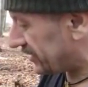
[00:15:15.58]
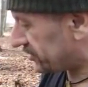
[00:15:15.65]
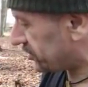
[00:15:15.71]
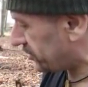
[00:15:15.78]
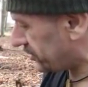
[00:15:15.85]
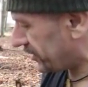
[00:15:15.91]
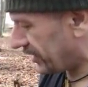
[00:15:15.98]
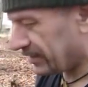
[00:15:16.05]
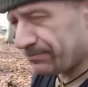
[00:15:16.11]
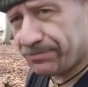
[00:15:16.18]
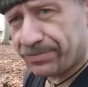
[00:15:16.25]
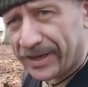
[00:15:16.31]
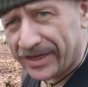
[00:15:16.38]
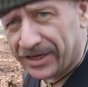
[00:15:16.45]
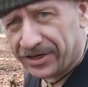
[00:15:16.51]
It's certainly
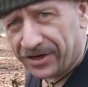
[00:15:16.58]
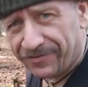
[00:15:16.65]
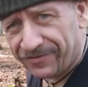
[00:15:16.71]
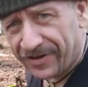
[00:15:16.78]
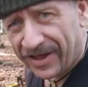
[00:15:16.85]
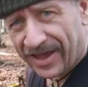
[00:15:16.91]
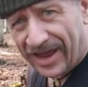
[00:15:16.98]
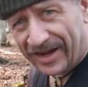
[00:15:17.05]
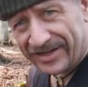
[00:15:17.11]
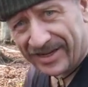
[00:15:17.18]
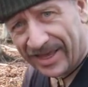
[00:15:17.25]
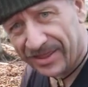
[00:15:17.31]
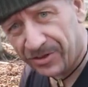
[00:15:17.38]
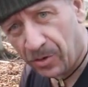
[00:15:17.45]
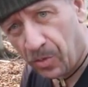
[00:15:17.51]
big enough, and
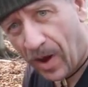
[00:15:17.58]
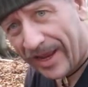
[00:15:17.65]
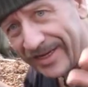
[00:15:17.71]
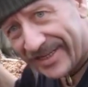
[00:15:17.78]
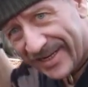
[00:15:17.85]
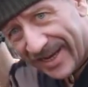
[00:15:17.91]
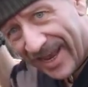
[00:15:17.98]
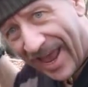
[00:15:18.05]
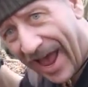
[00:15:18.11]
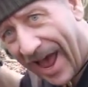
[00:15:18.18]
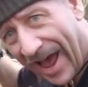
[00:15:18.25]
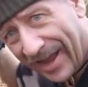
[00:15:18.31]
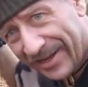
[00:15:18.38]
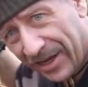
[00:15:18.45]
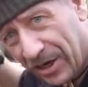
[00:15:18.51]
get the weight
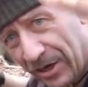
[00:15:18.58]
high